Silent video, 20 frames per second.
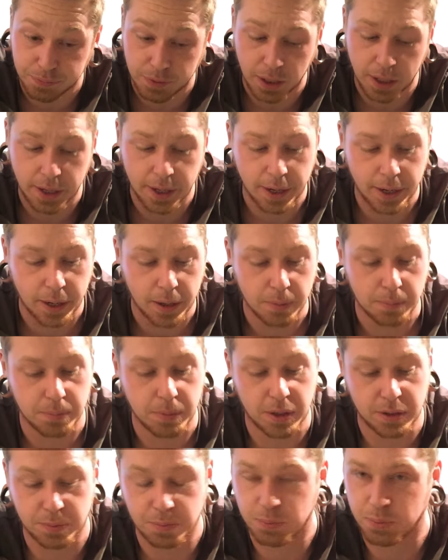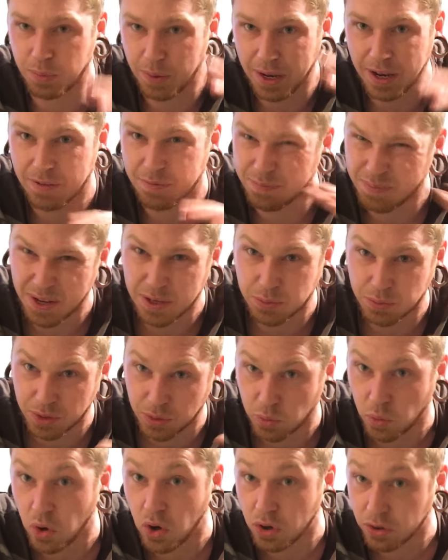Um, as, well, I've messed with the
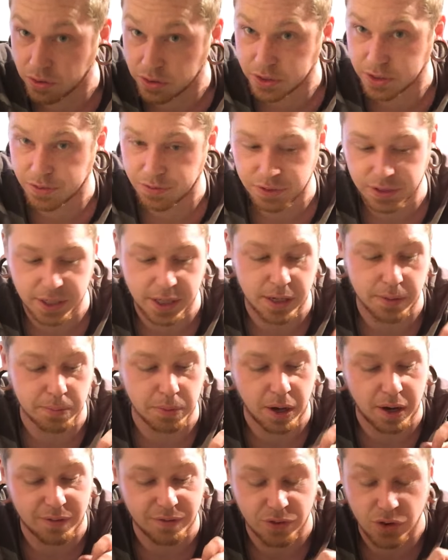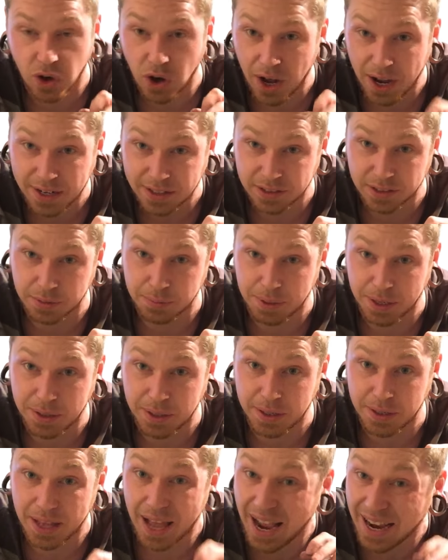water as you've seen, but I've not actually made
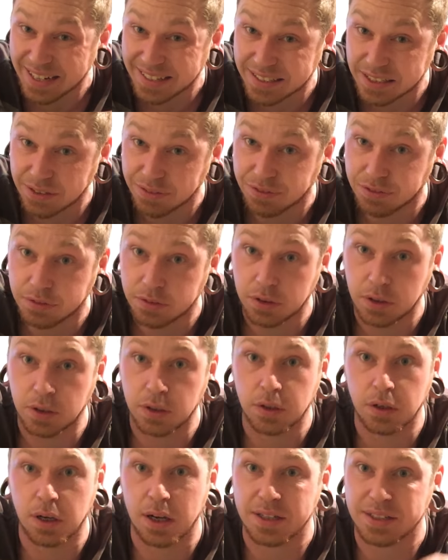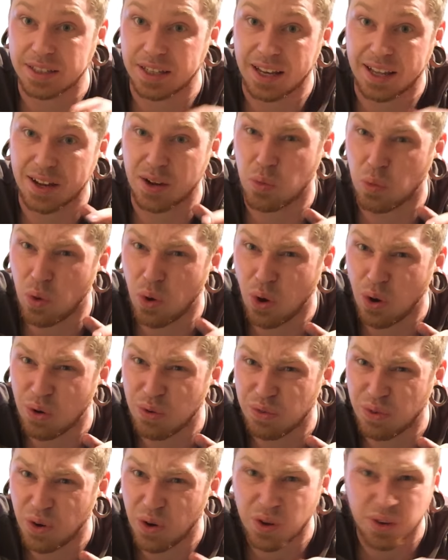it active as in like a
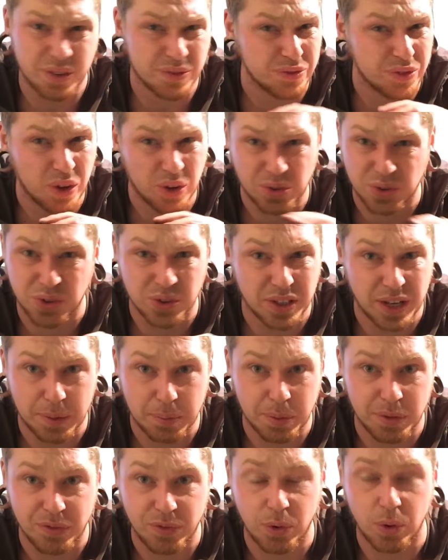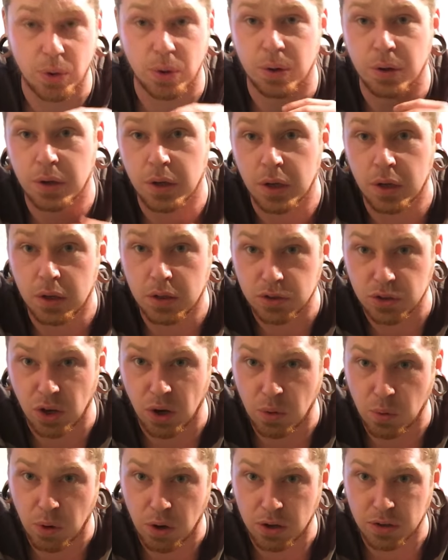waterfall. I've not done that before. So I
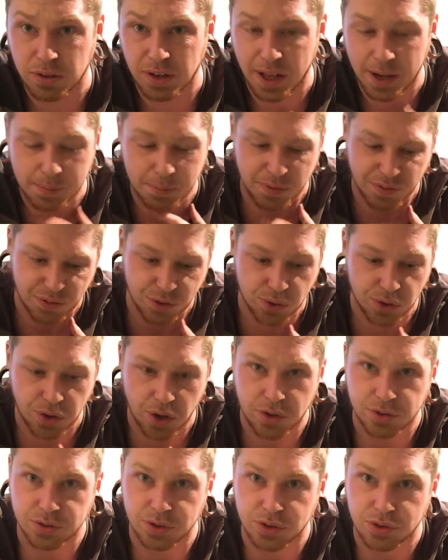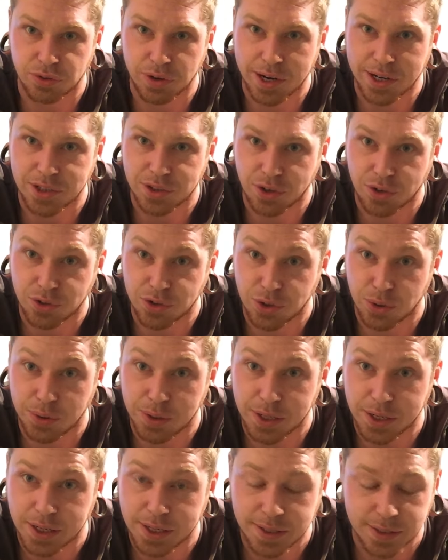wanted like my full concentration on
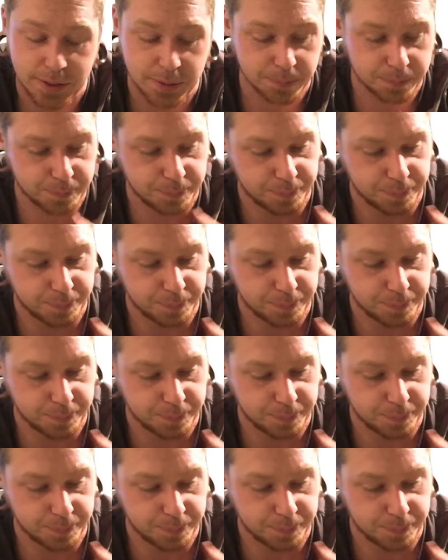doing this.